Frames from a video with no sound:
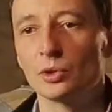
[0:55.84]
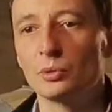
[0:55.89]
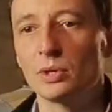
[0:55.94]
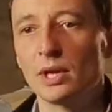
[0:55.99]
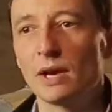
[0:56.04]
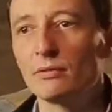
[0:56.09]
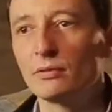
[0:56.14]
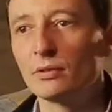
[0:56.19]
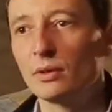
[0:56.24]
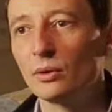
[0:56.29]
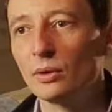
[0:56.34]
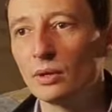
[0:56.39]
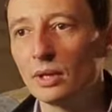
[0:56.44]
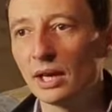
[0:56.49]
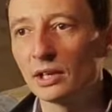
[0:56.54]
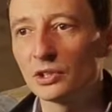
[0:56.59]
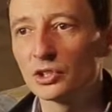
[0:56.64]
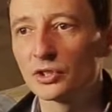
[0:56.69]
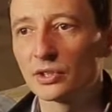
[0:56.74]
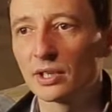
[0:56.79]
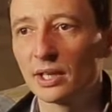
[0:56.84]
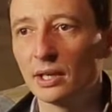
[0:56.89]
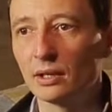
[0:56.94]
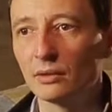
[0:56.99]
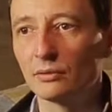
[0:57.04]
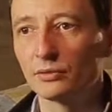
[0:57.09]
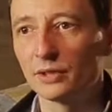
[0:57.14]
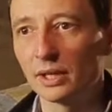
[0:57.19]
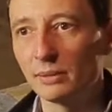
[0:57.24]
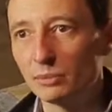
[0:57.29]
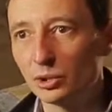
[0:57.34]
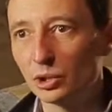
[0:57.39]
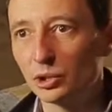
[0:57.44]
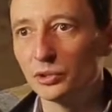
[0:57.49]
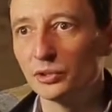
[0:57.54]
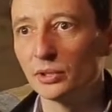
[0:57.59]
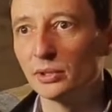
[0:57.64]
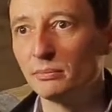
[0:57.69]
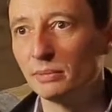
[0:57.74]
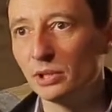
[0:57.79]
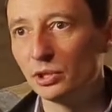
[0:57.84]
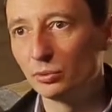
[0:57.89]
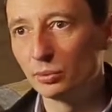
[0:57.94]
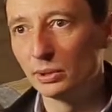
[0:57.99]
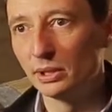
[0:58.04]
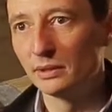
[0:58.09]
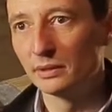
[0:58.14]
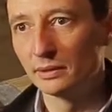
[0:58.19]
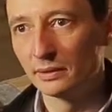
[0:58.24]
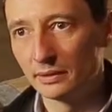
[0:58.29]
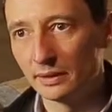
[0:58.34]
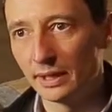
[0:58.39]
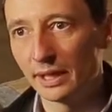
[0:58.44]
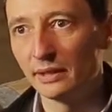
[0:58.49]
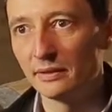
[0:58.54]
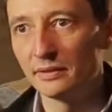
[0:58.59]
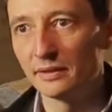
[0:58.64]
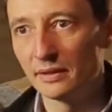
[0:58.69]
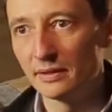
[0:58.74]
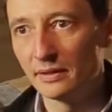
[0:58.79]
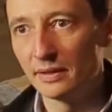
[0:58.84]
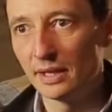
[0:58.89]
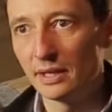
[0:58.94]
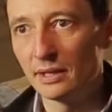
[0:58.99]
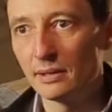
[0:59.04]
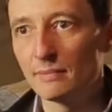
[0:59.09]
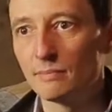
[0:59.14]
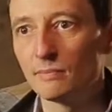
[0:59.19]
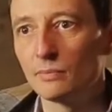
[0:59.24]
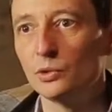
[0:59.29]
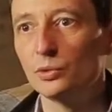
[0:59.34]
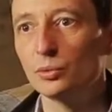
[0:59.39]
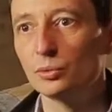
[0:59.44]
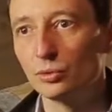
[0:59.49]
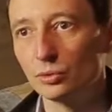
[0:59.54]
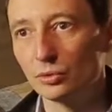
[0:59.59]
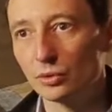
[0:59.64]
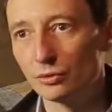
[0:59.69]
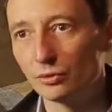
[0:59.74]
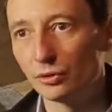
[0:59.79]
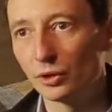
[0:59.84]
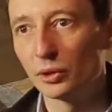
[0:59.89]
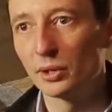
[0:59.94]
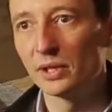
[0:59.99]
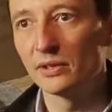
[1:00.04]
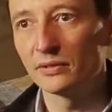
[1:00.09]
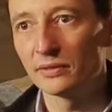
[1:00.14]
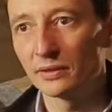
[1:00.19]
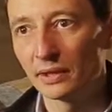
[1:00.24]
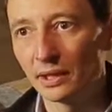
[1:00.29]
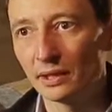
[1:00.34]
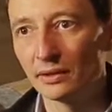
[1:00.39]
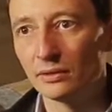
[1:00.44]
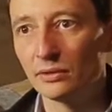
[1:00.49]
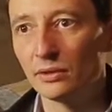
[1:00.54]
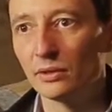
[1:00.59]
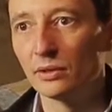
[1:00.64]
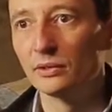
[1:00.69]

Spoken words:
So we have a large scale of temperature in between night and day due to the forest and